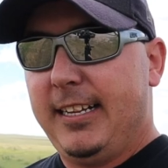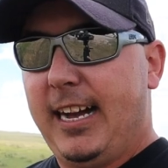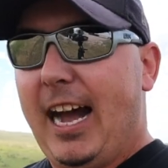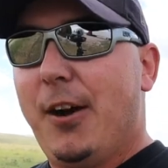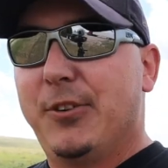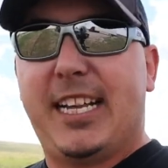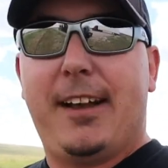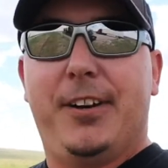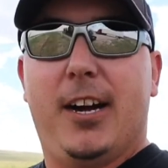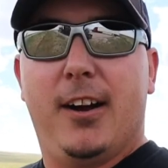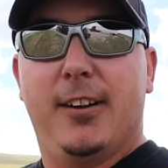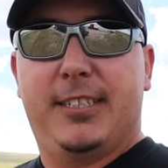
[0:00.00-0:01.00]
I was having a
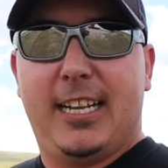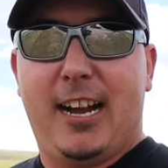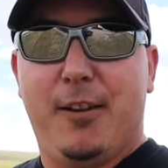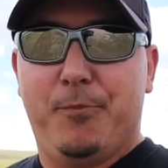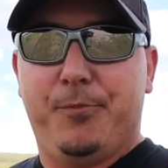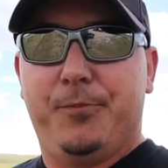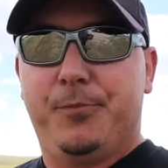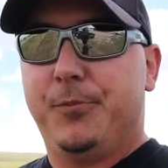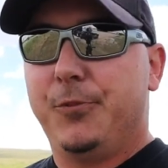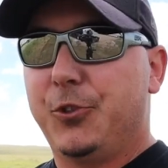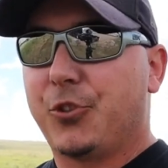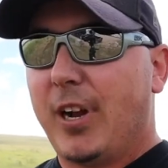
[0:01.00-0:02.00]
hard
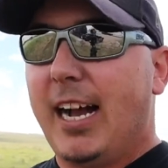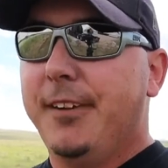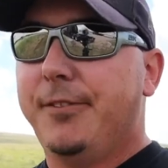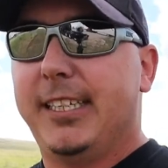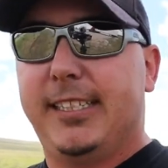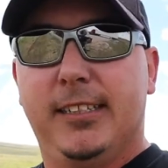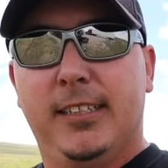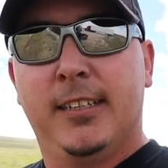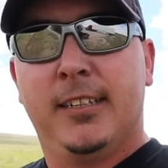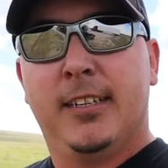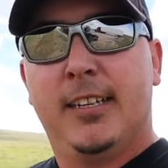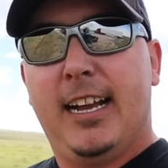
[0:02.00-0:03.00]
time driving
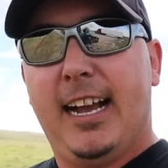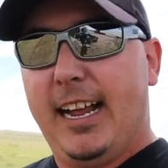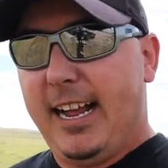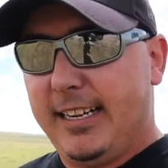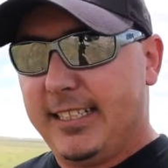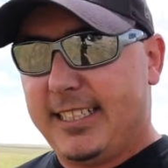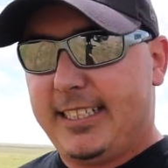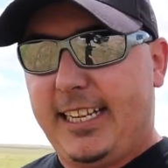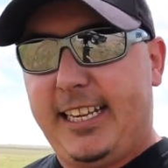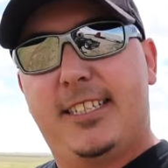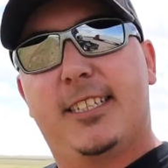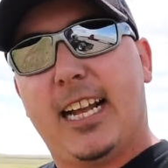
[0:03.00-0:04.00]
and
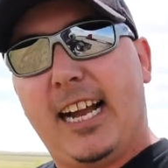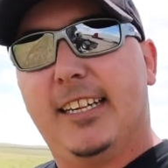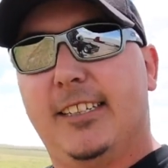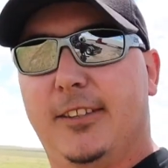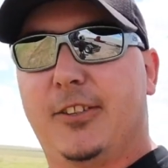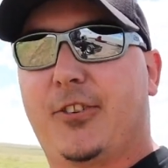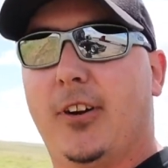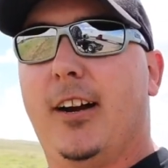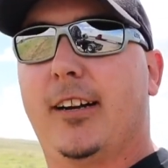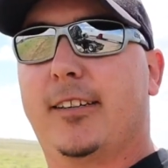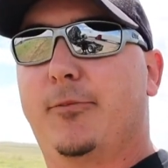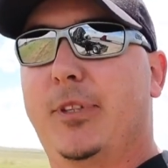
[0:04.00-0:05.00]
staying in the
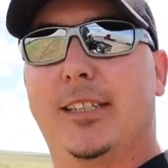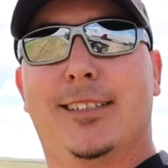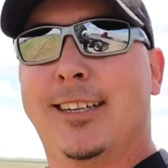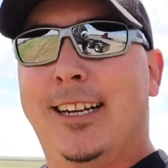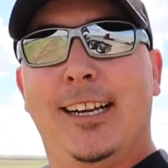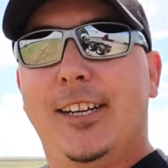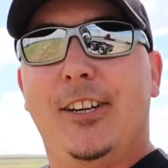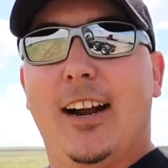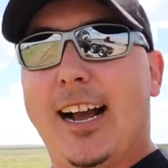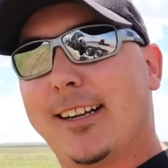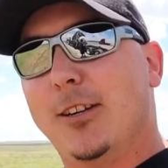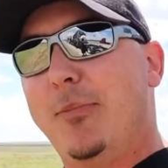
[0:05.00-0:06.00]
truck, because you're
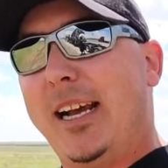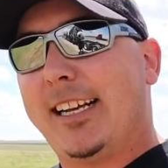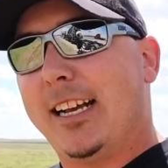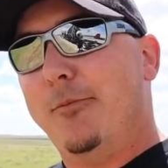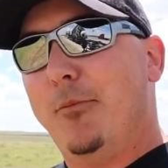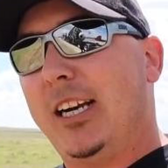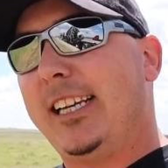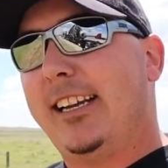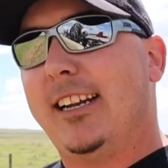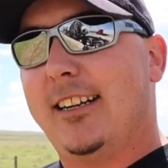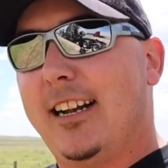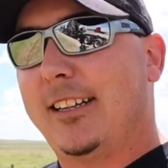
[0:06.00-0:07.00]
not gonna make any money
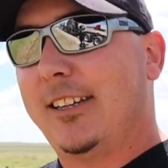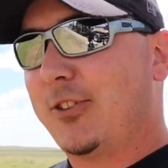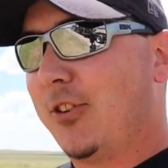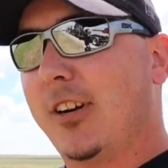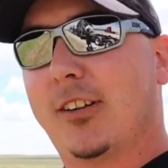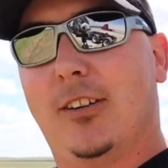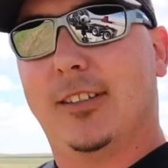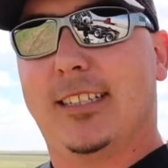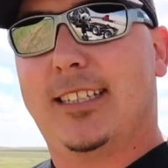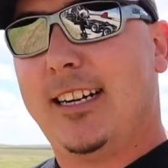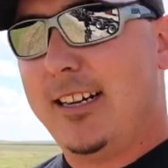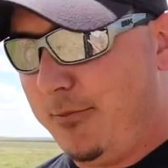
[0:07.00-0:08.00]
getting out of the truck all the
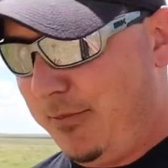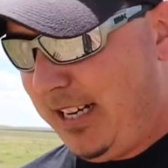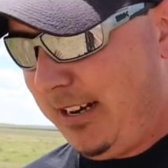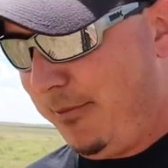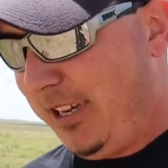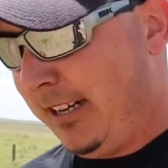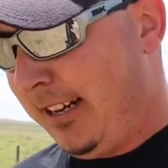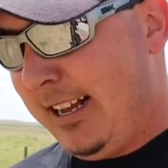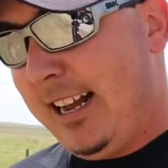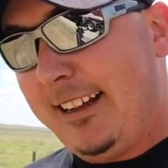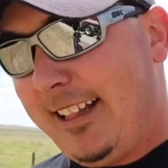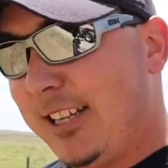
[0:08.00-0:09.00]
time, man. I mean,
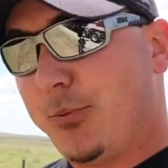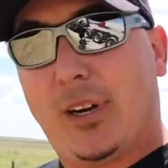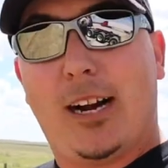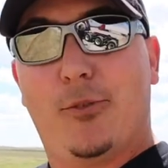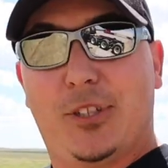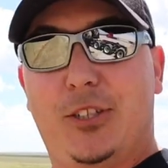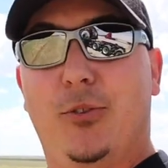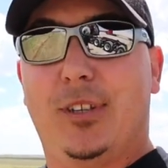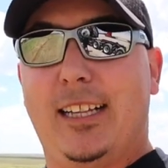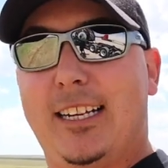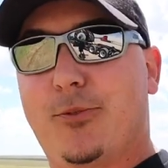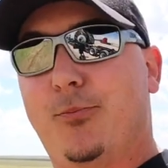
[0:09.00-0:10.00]
and that's what I was doing.
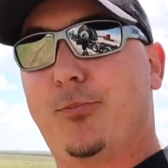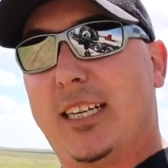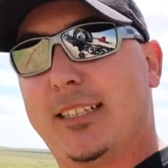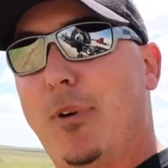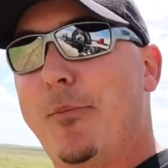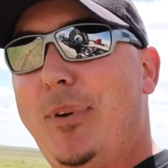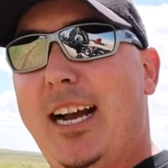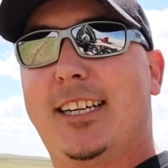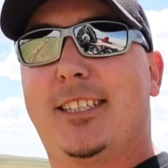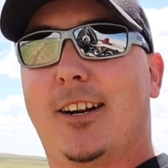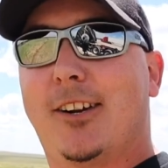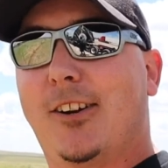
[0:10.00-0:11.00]
That's because my back
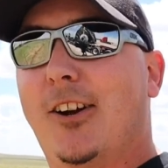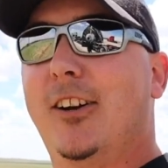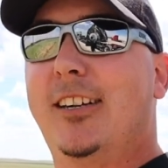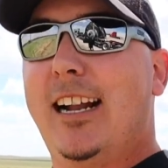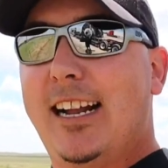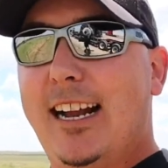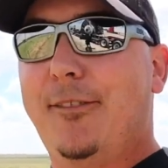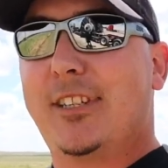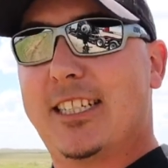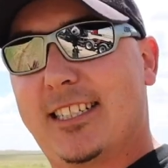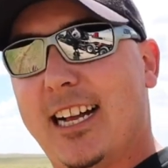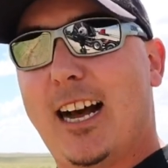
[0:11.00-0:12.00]
started hurting. I'd have to
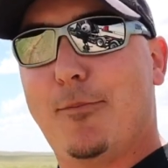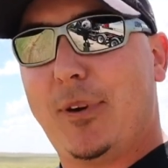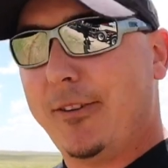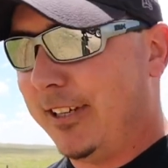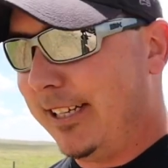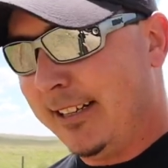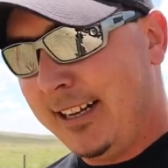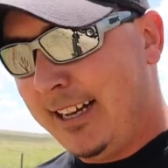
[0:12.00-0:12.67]
stop every